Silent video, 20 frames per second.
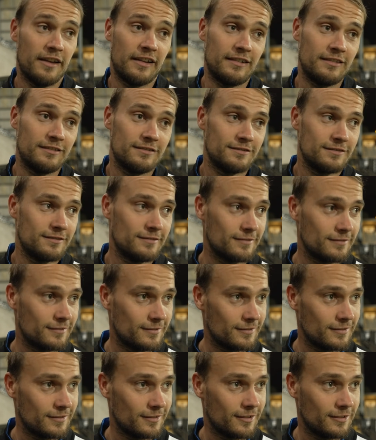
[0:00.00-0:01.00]
and
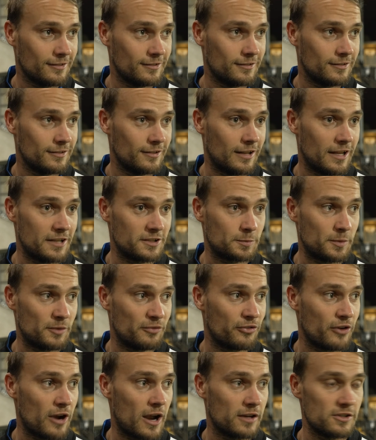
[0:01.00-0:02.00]
let's be
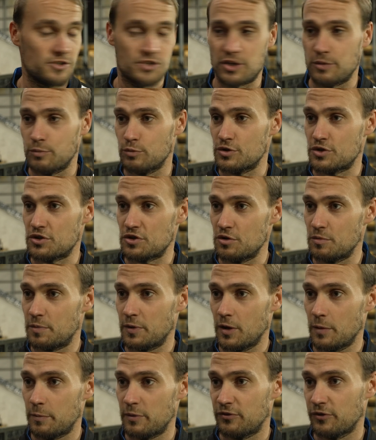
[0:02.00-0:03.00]
frank, Jim was
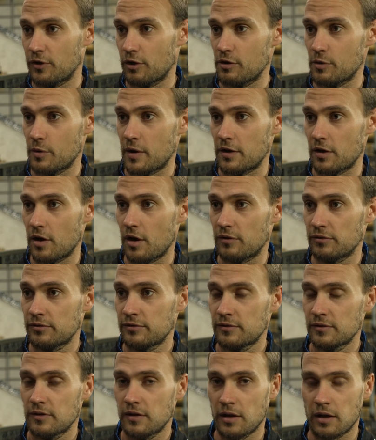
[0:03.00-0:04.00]
superb before he went
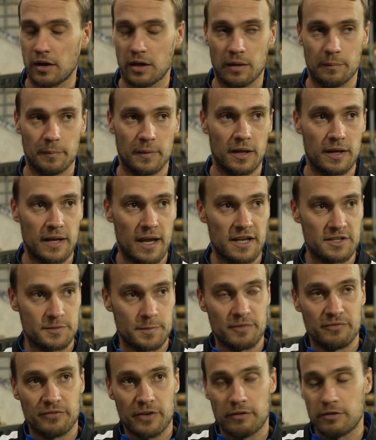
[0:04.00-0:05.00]
off um, and has
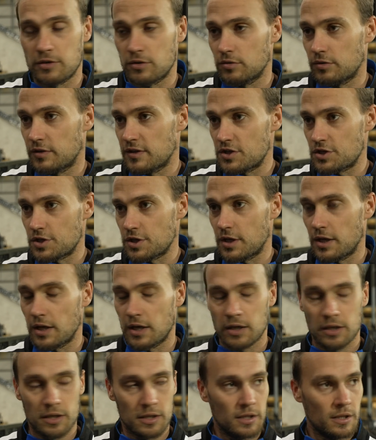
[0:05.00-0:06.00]
been very good this
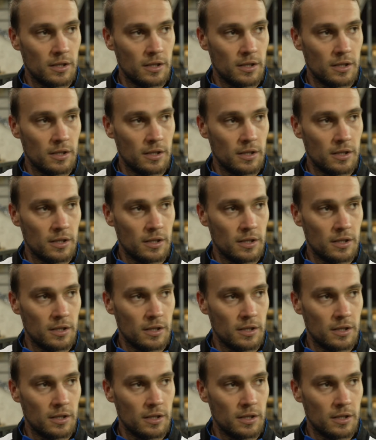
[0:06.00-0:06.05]
year.